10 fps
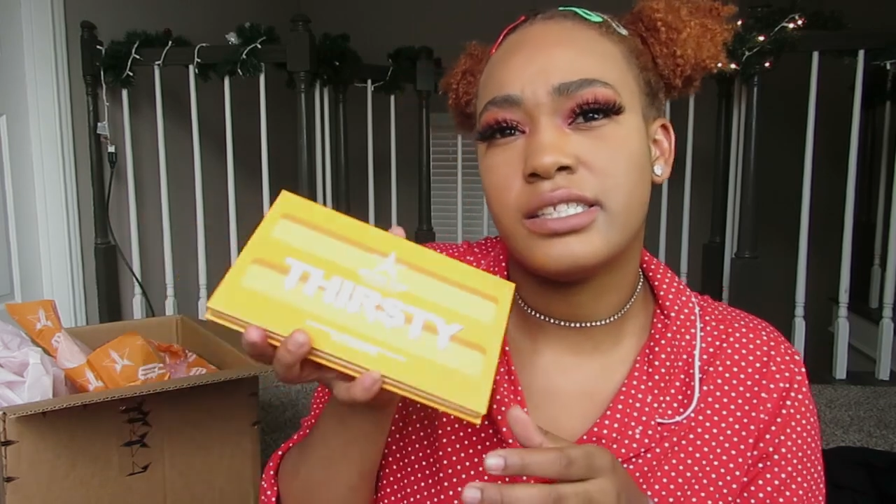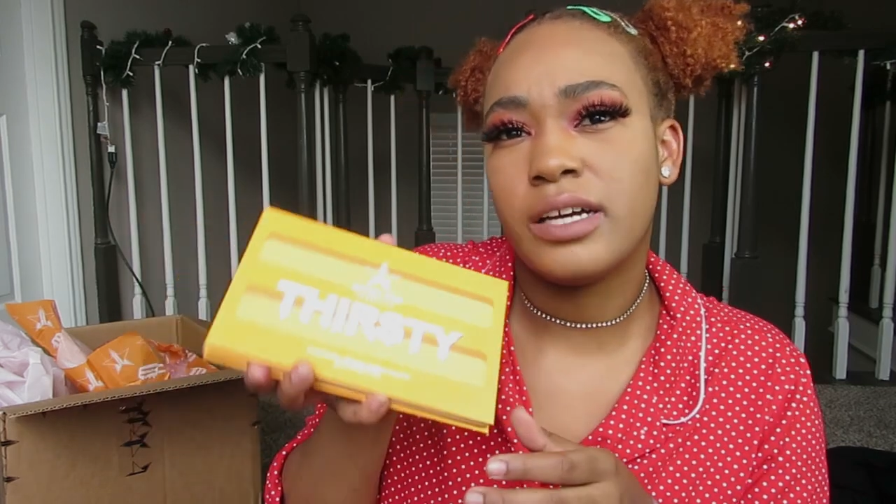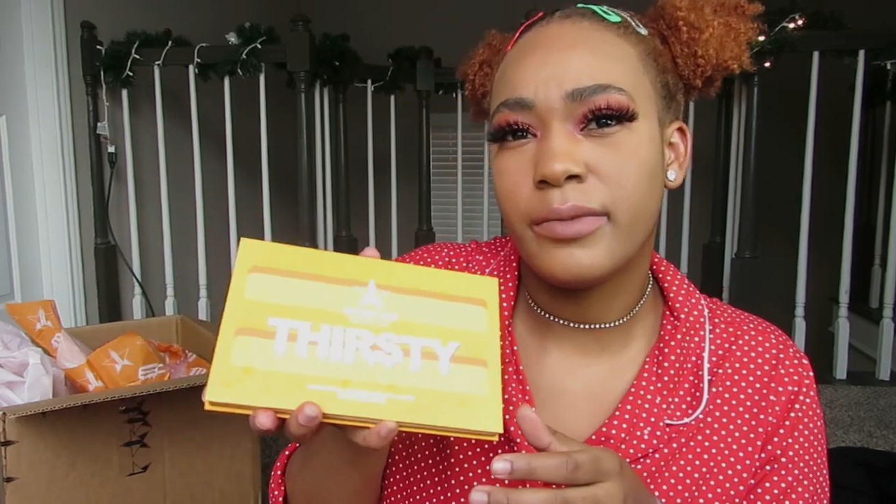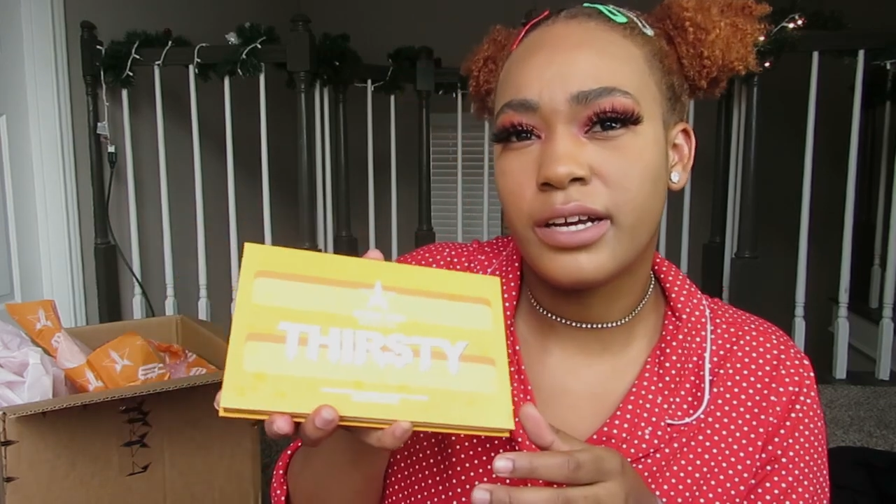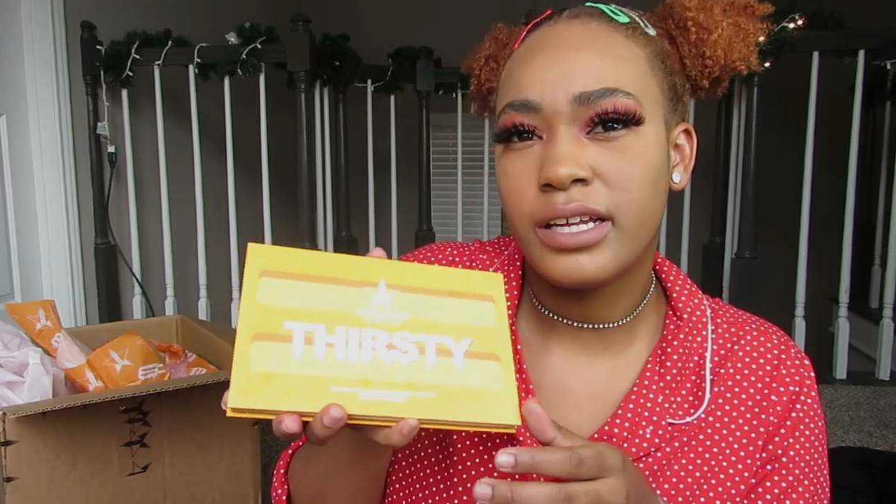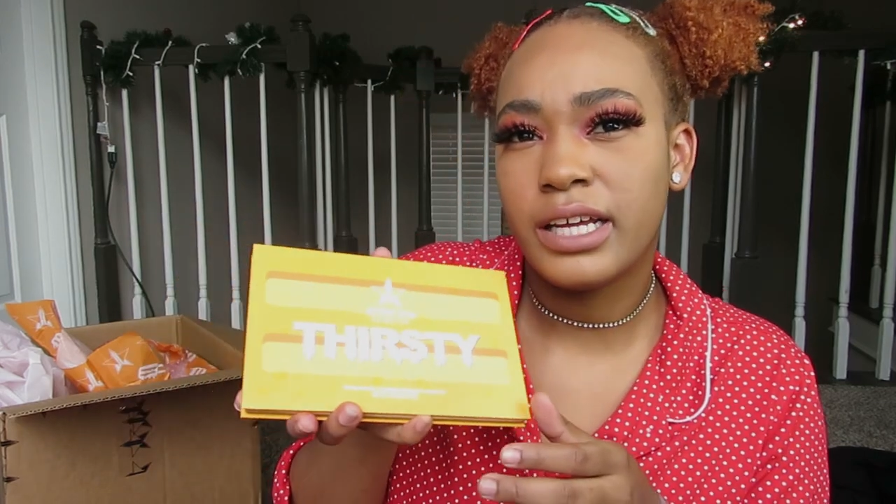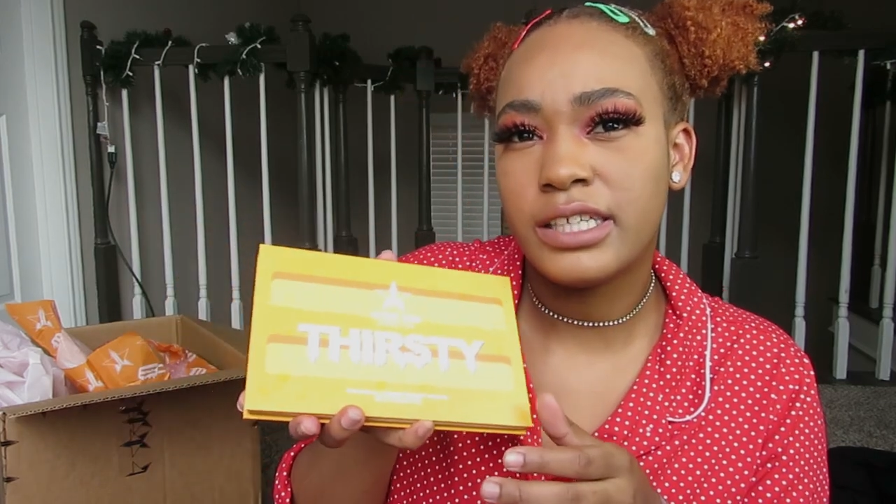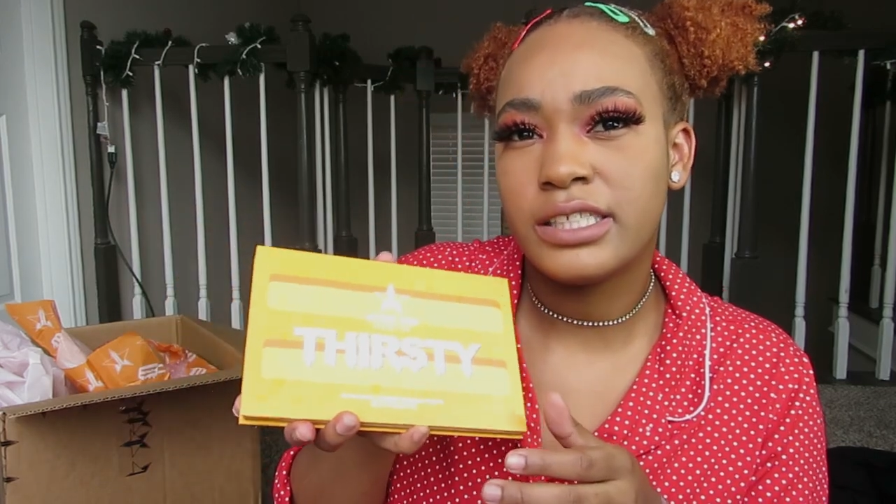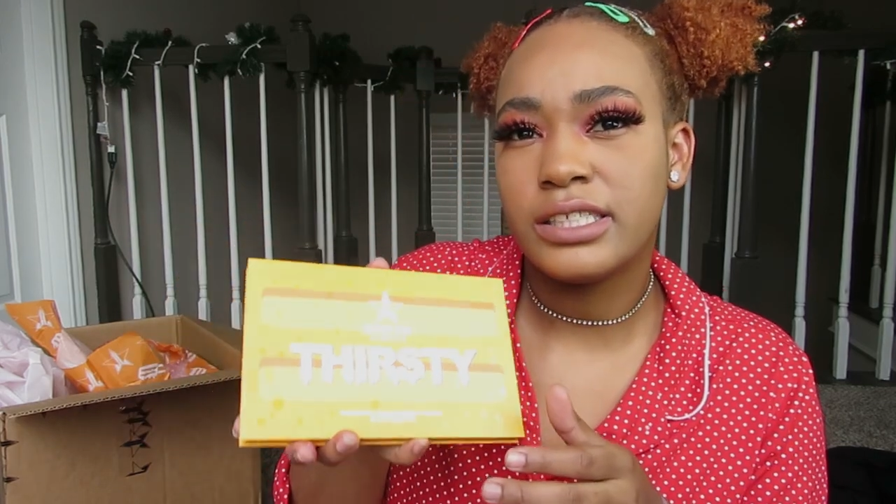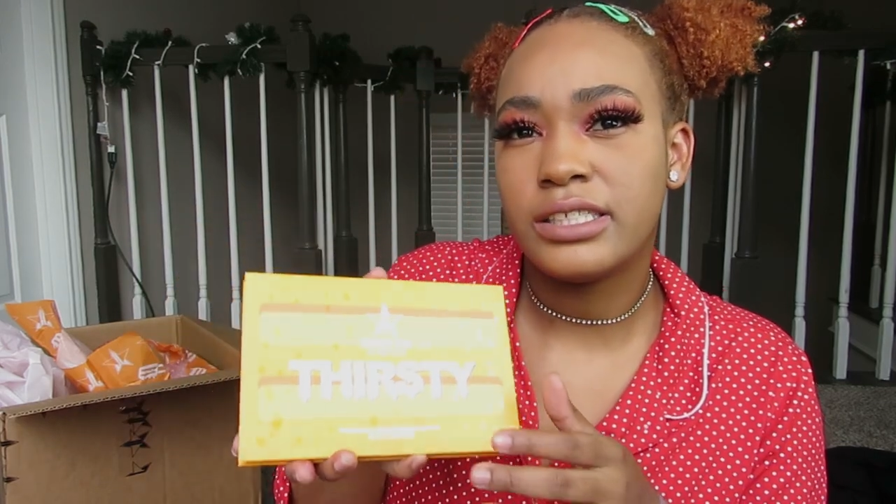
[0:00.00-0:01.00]
summer
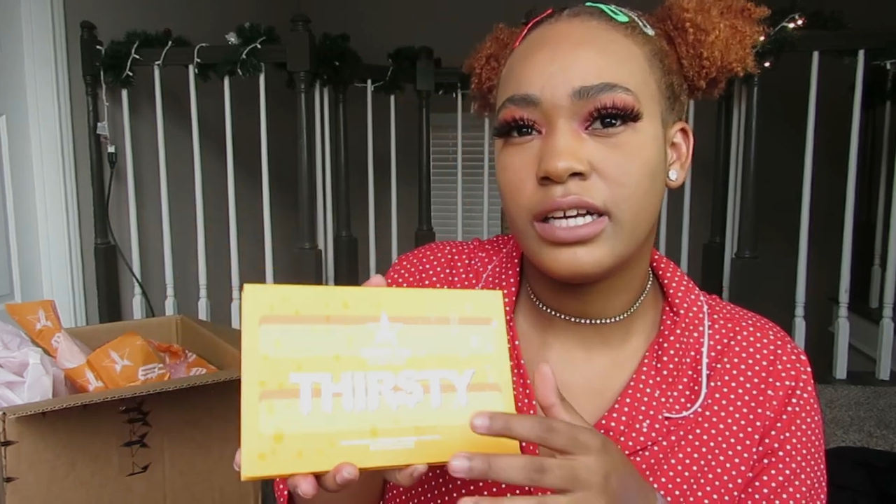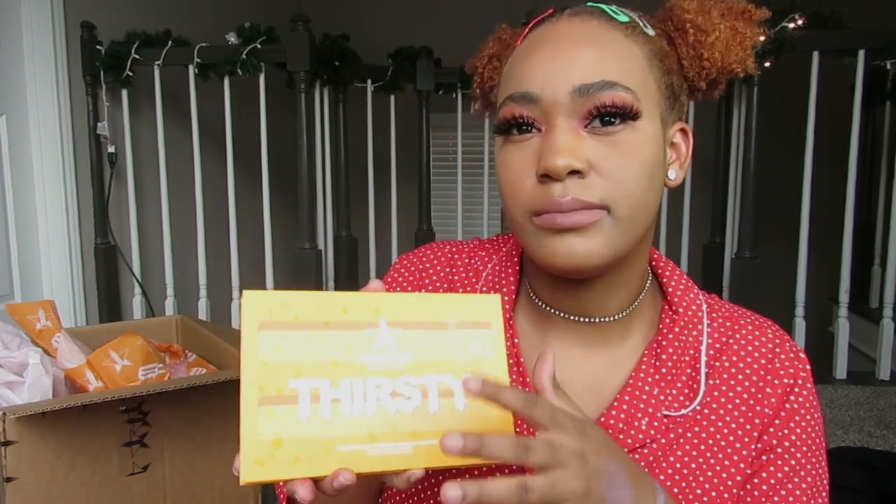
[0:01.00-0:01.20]
collection.